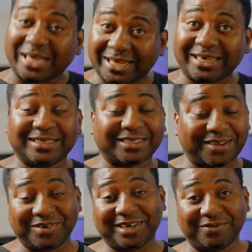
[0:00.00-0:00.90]
The slider
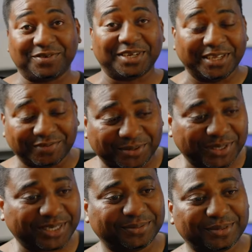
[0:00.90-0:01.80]
is definitely for
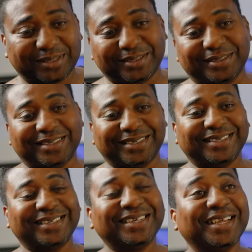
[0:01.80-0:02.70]
giveaway.
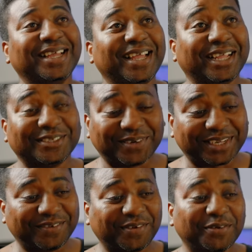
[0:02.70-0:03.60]

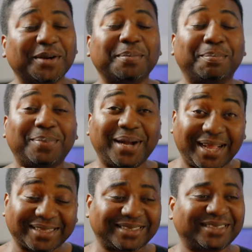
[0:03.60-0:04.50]
It's for giveaway,
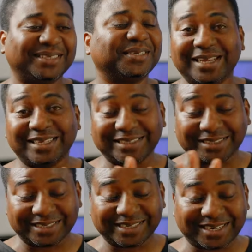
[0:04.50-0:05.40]
but here
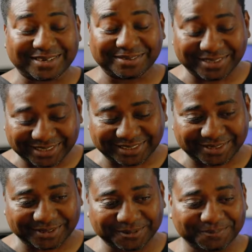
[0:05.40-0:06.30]
is the
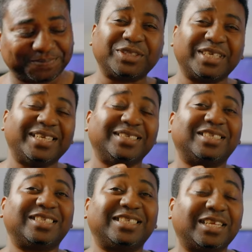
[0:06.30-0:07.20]
condition. Until it's
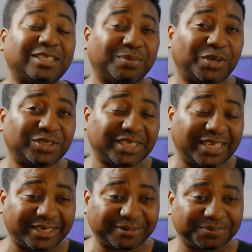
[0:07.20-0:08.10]
6 months
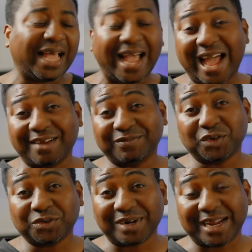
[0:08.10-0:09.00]
in, I have
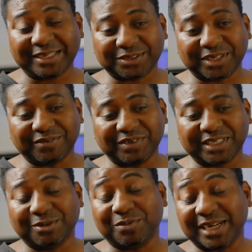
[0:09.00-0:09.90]
no right to give it
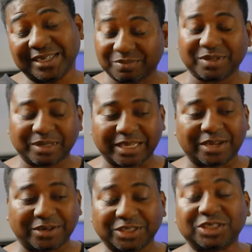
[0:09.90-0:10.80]
away. The
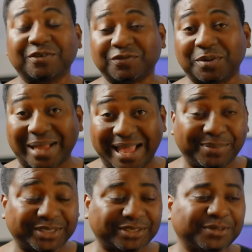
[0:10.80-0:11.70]
condition from
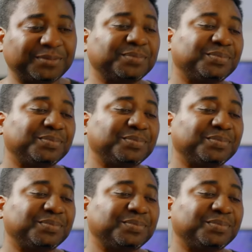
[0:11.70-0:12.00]
Amazon,